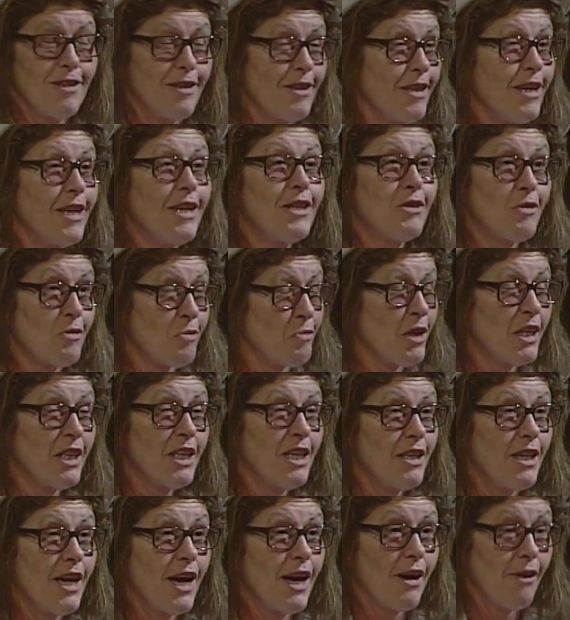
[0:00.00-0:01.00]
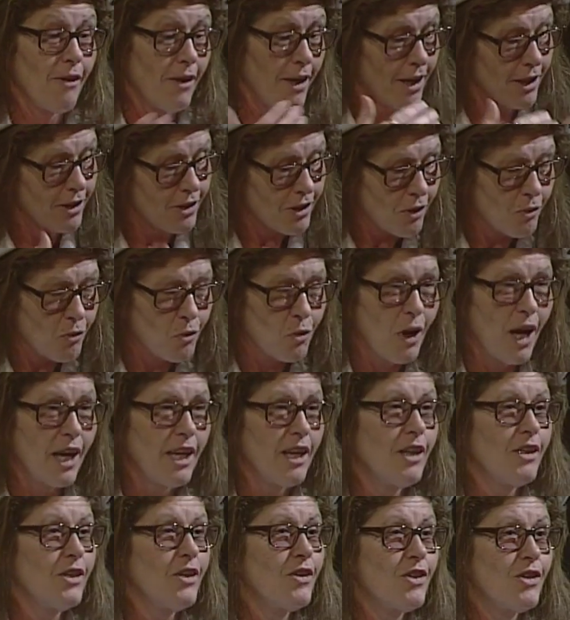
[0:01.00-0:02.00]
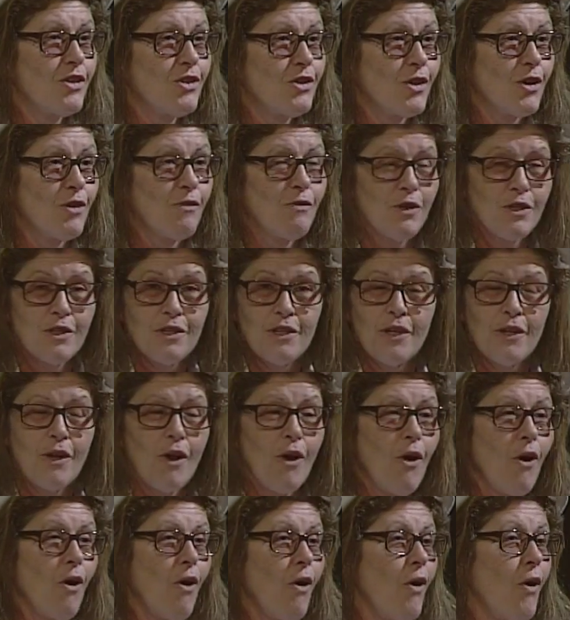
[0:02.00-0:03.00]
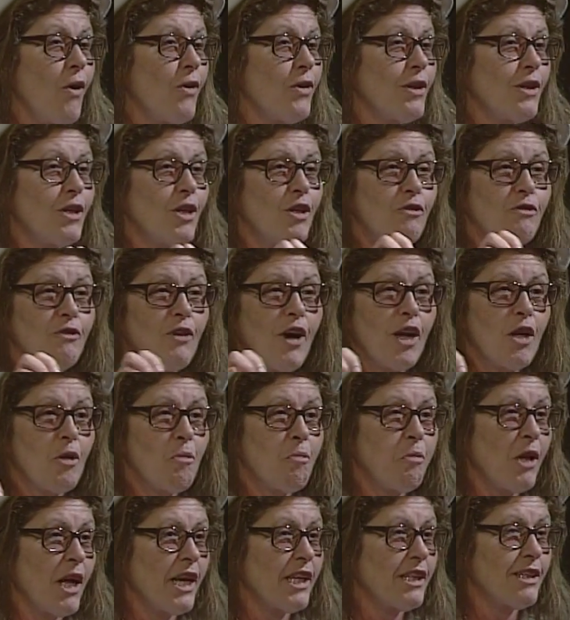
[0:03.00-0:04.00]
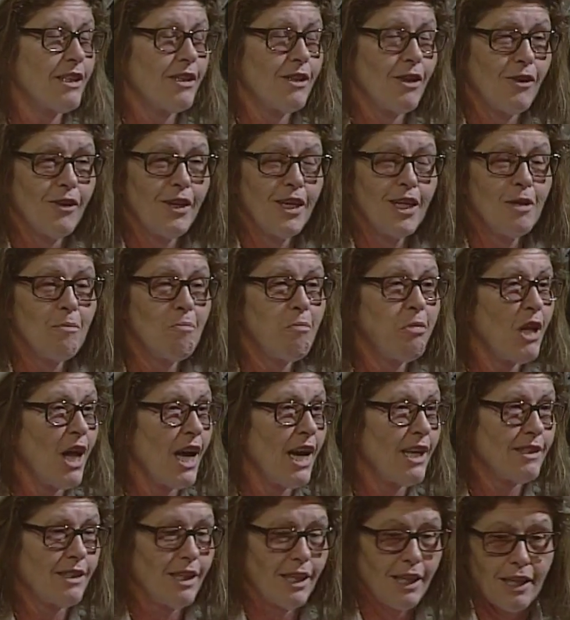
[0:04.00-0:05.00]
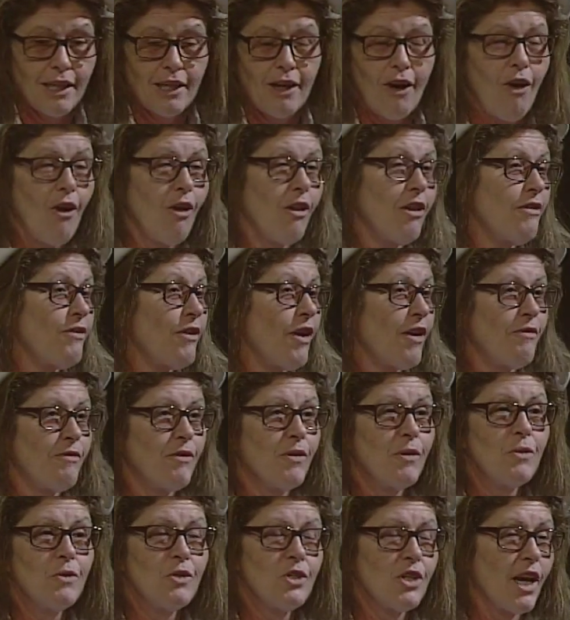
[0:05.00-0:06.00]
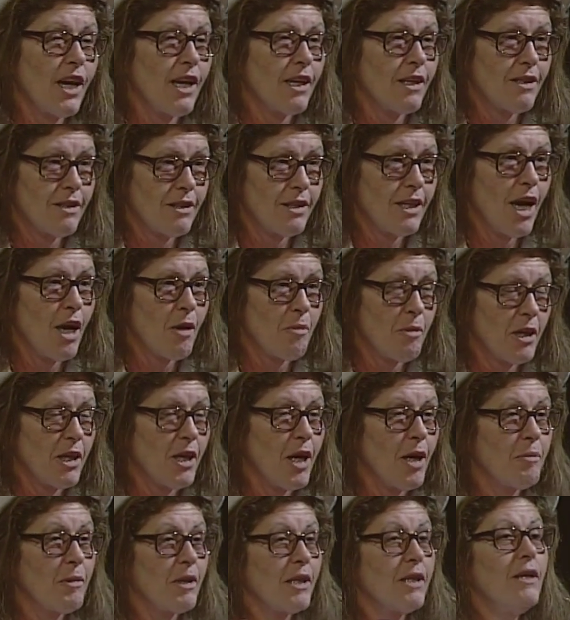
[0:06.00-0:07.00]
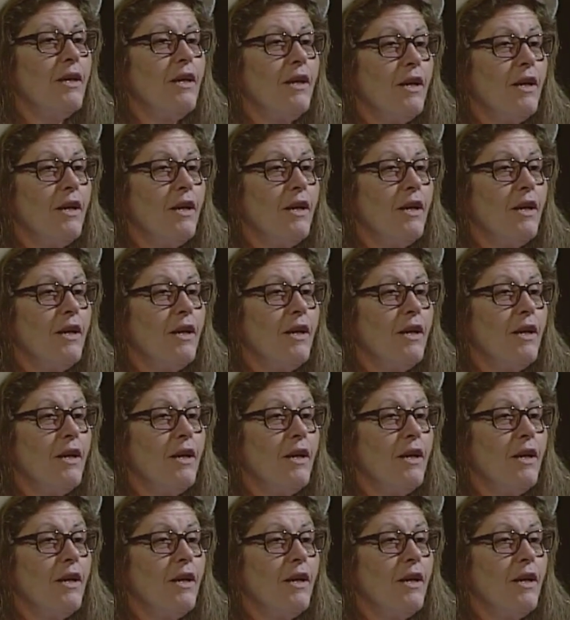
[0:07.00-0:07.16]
It's really there. It's right under the surface, and all the little phytoplankton are eating plastic, and all of our food chain is now becoming